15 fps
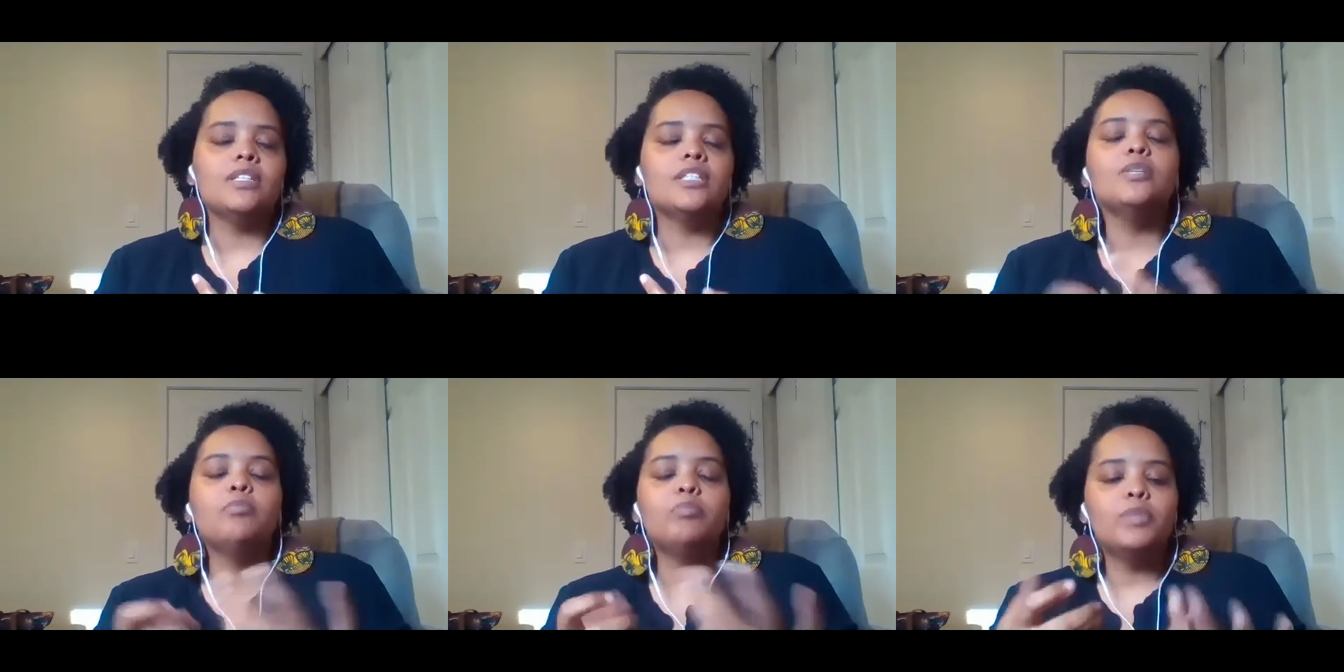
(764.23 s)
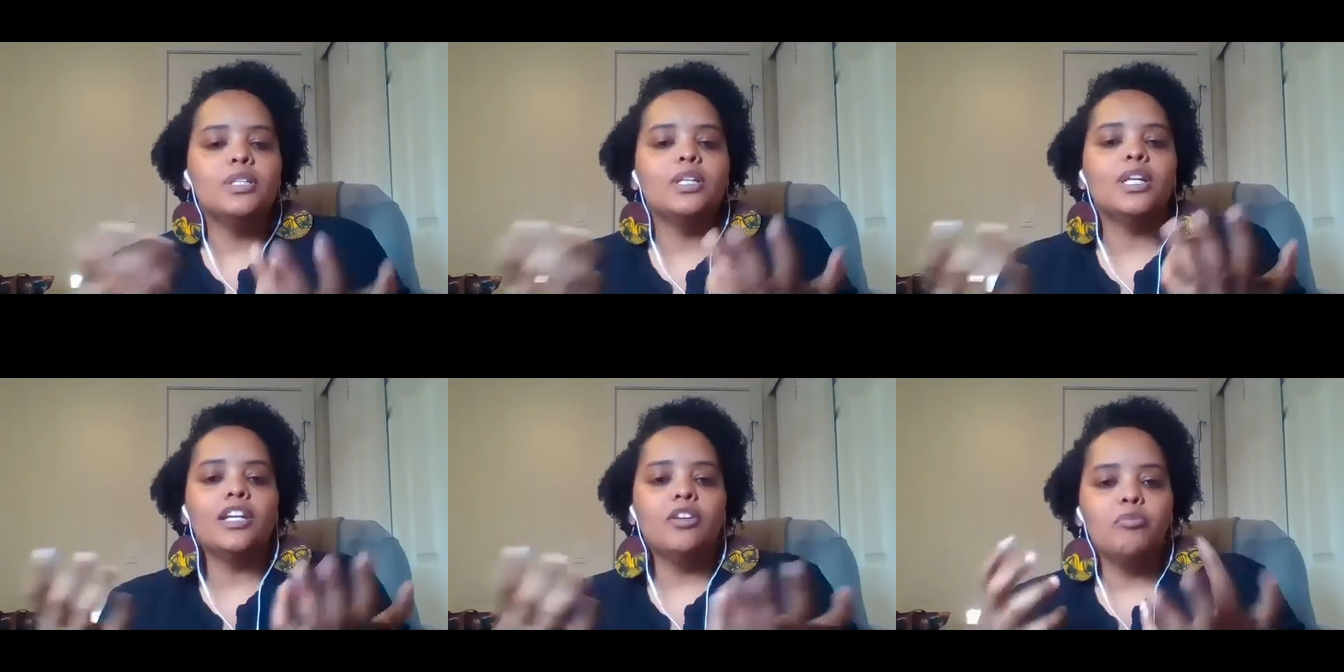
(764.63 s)

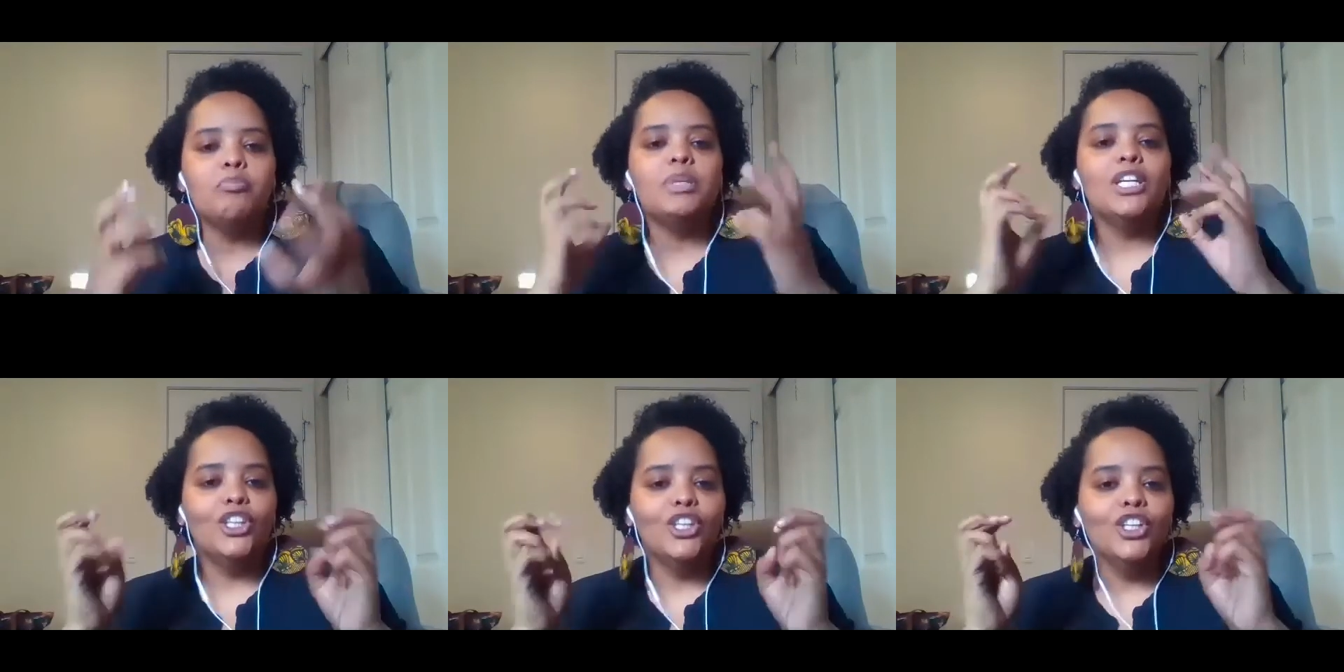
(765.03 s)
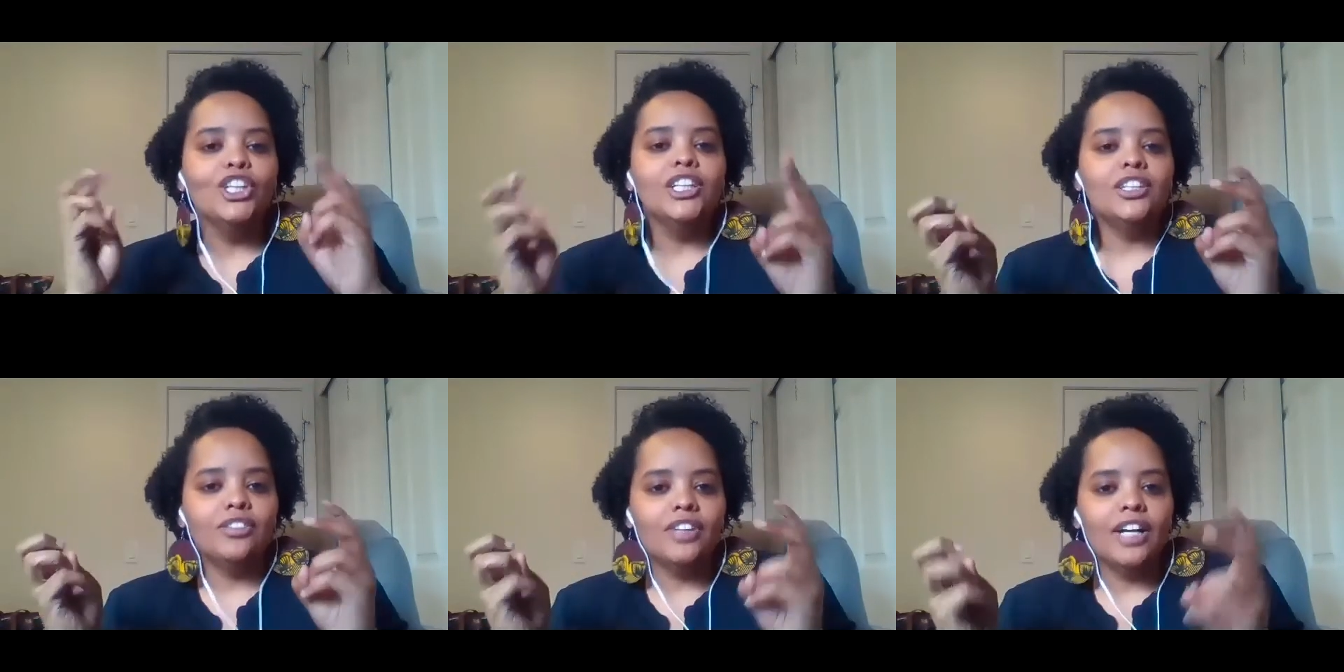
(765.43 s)
to kind of be
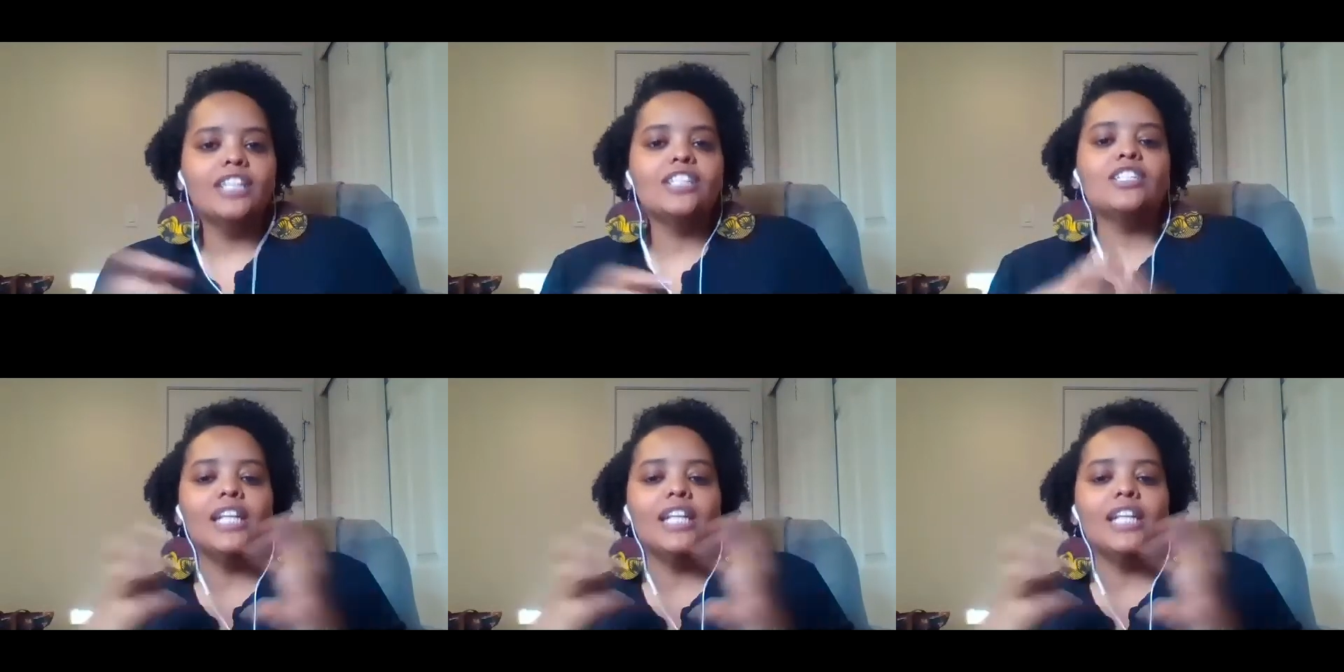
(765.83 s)
good, right?